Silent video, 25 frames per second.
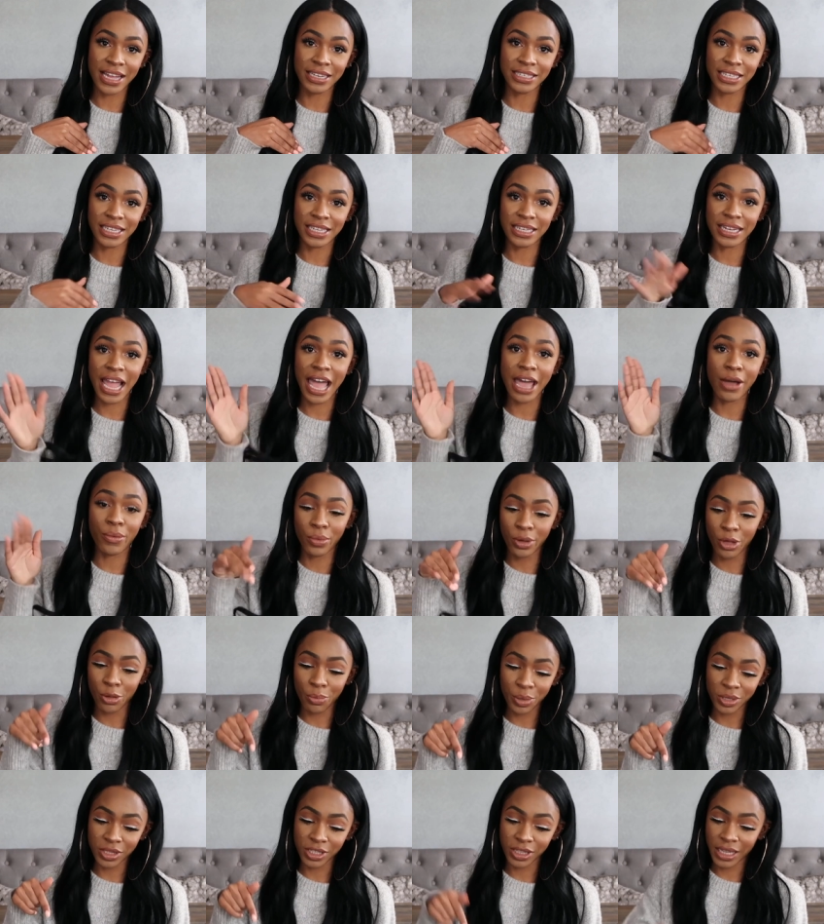I did. I
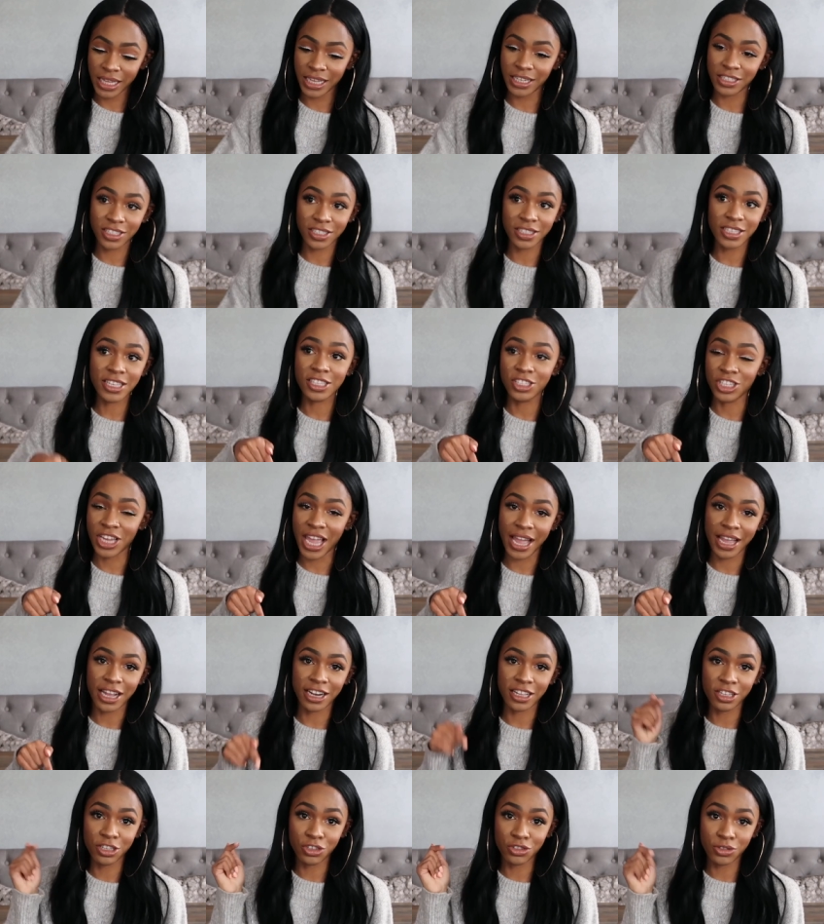will put the link to this
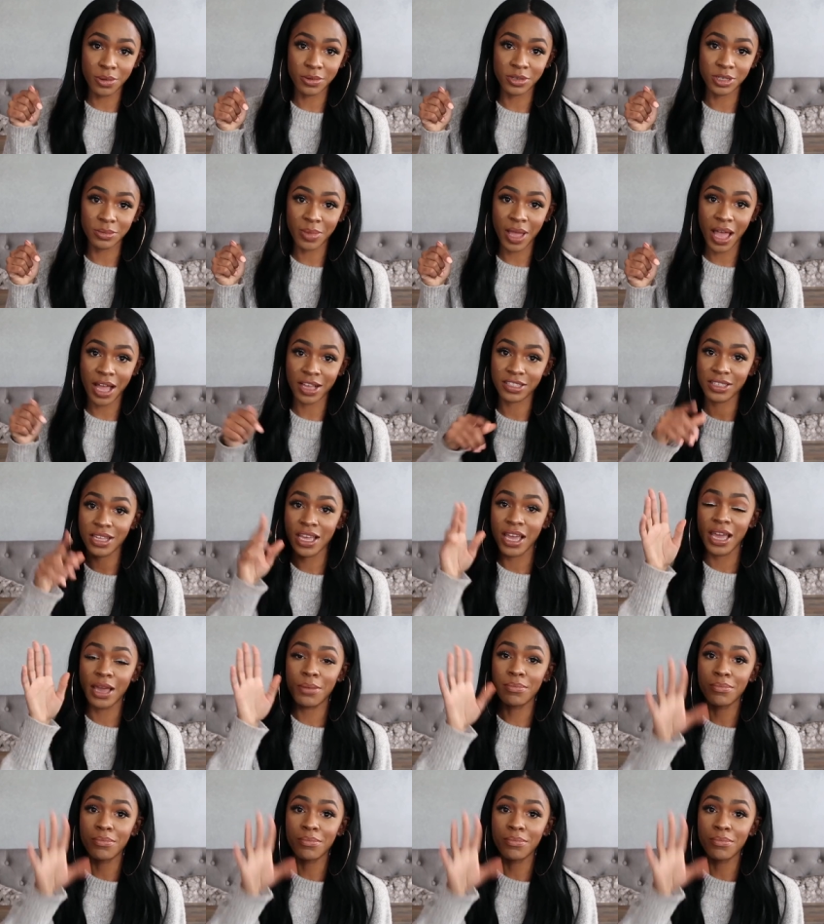jacket in the description box.